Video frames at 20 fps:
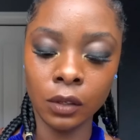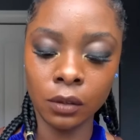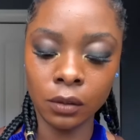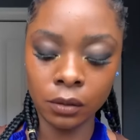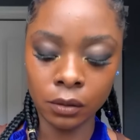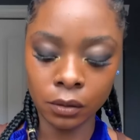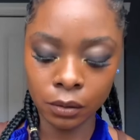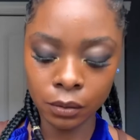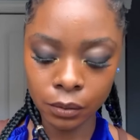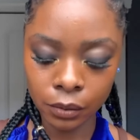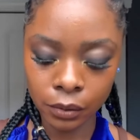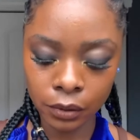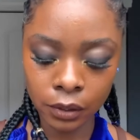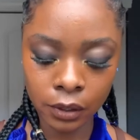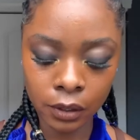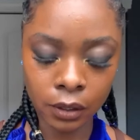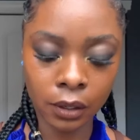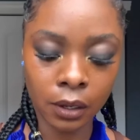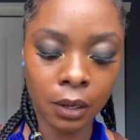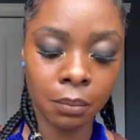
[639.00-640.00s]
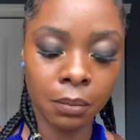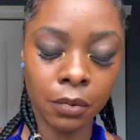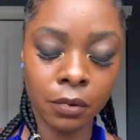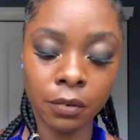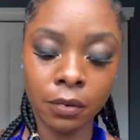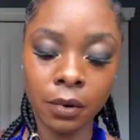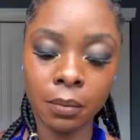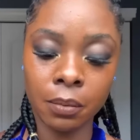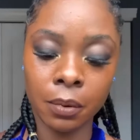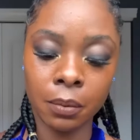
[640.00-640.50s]
So I'm going to get a couple
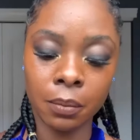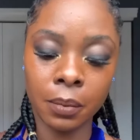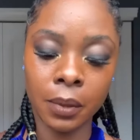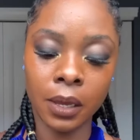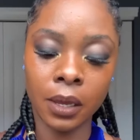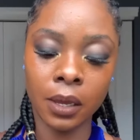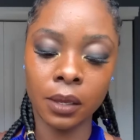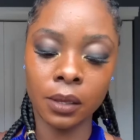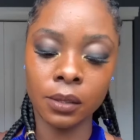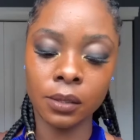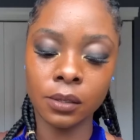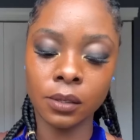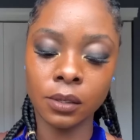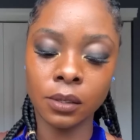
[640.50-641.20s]
rubber bands.